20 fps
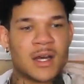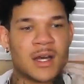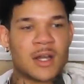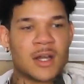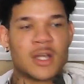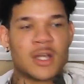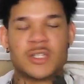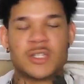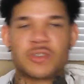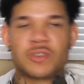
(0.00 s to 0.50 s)
a,
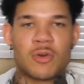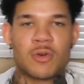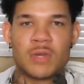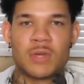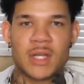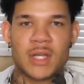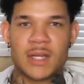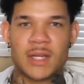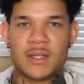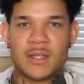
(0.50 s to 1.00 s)

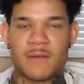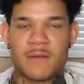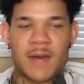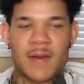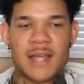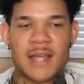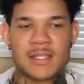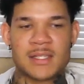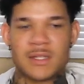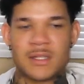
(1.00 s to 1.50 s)
controlling
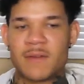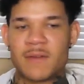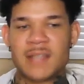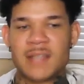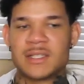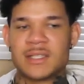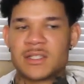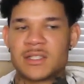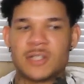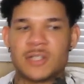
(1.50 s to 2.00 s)
device, a
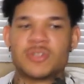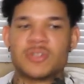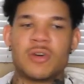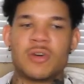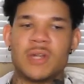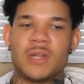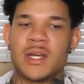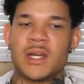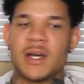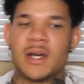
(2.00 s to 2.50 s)
device that's
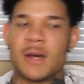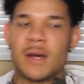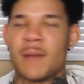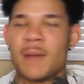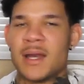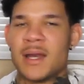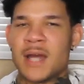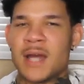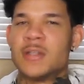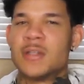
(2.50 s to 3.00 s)
controlling um,
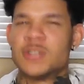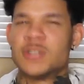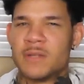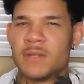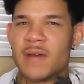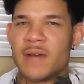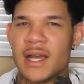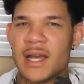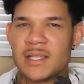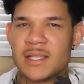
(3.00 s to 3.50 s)
another
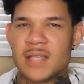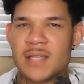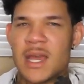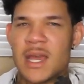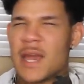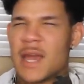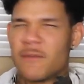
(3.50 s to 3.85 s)
device.